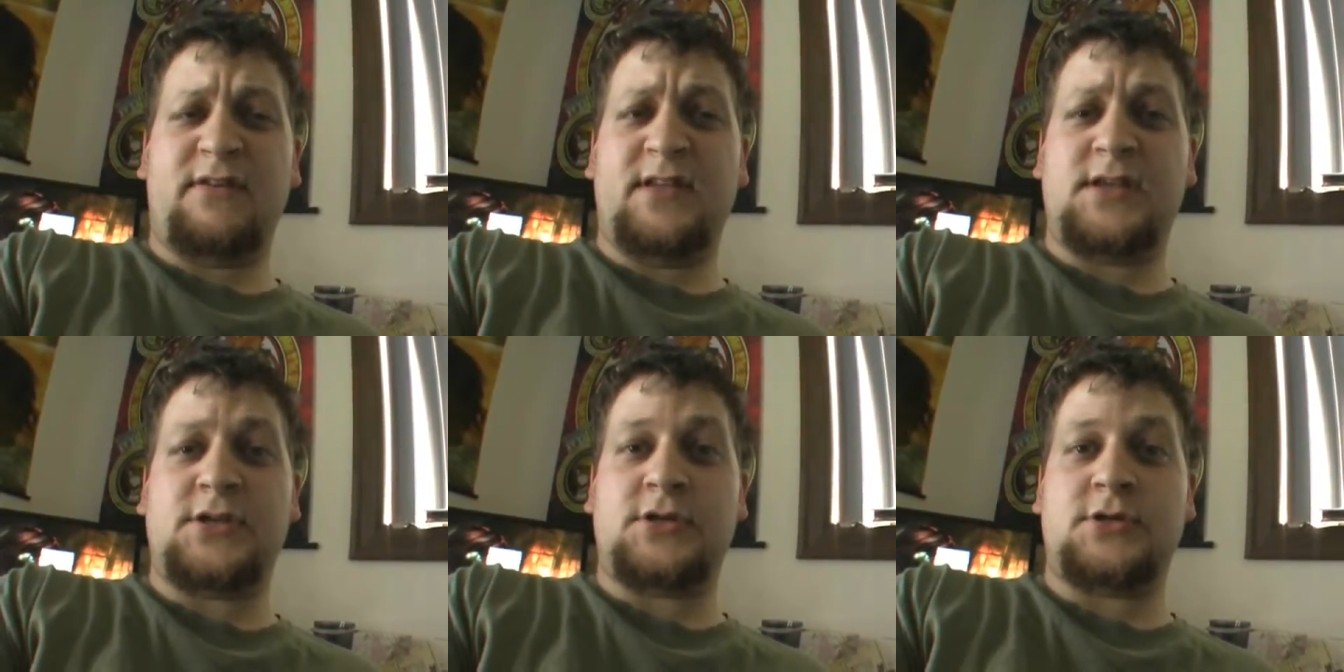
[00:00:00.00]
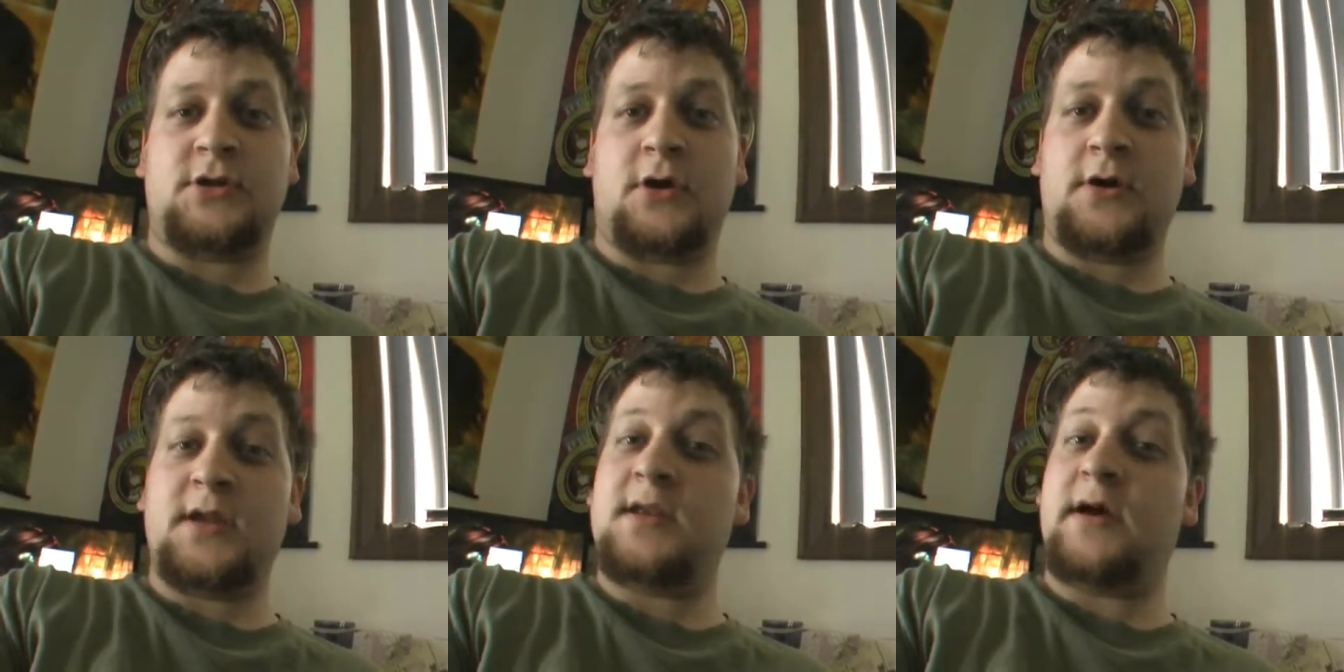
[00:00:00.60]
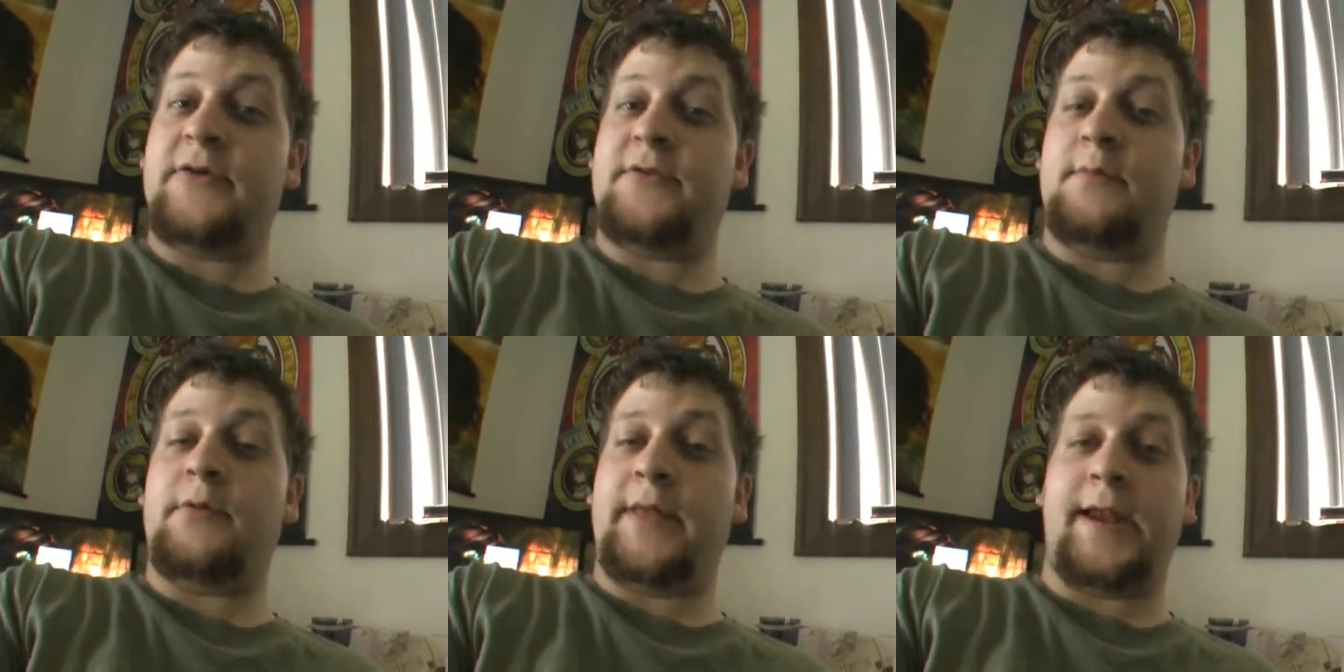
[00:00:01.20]
really started other
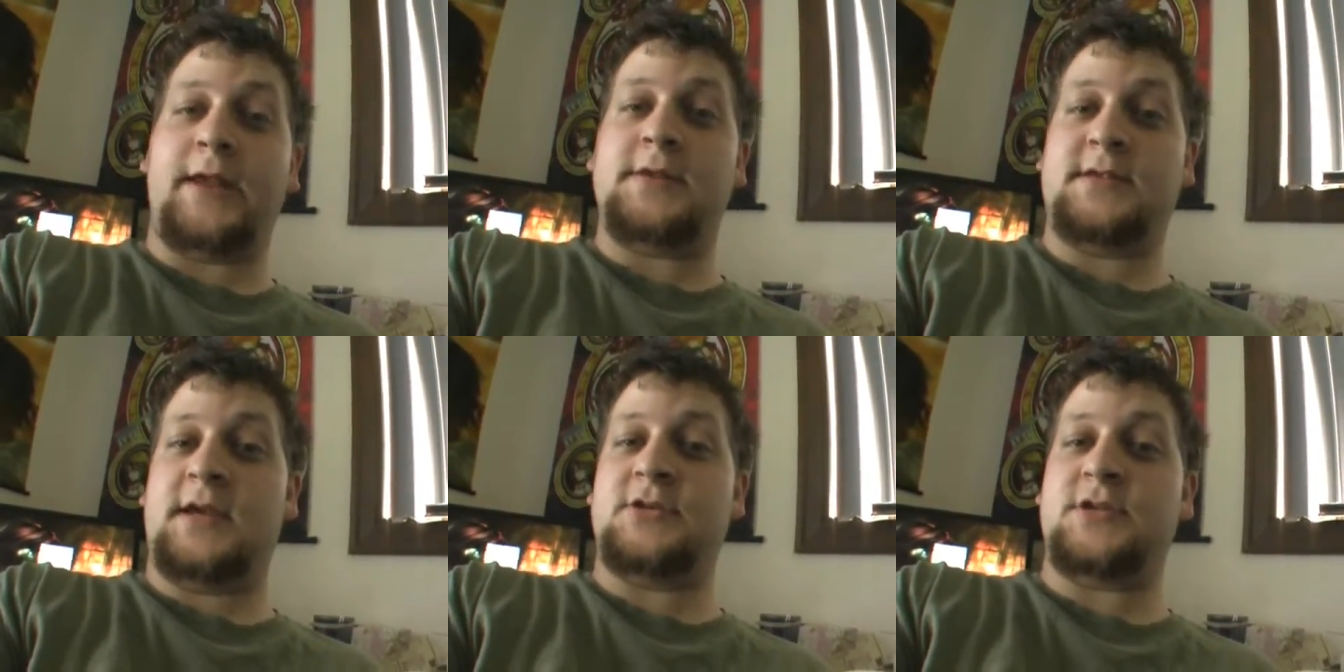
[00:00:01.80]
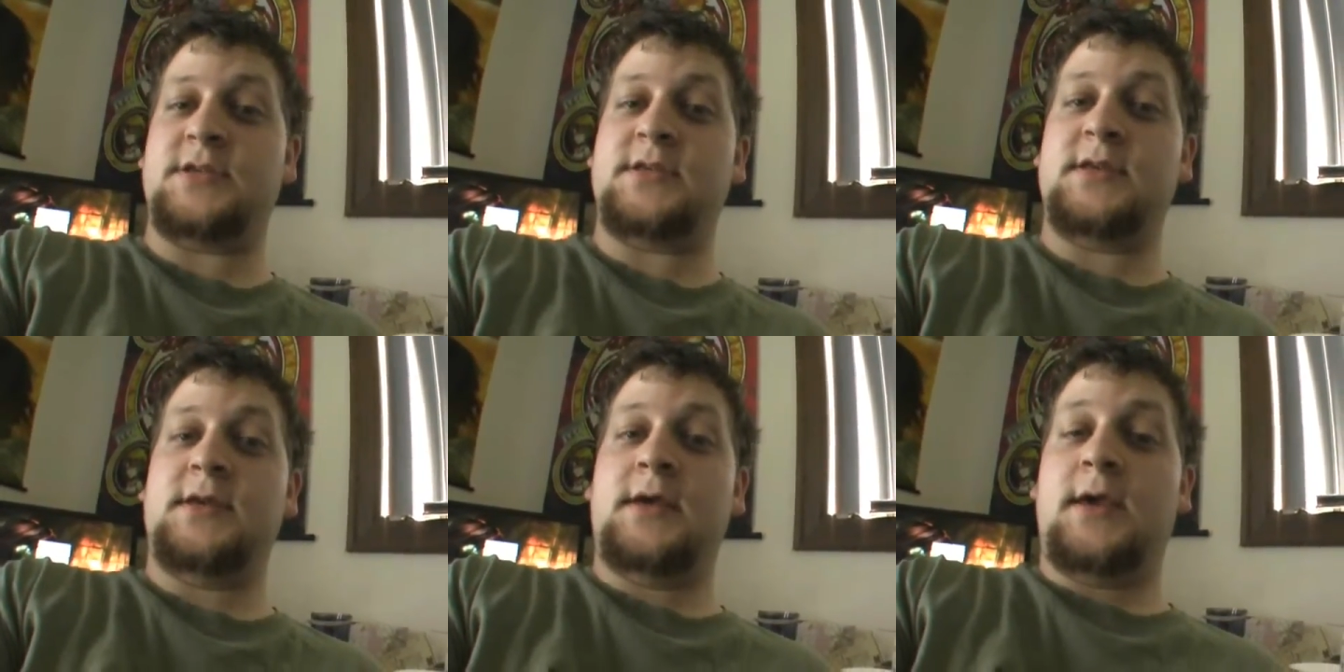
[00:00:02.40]
than planning stages.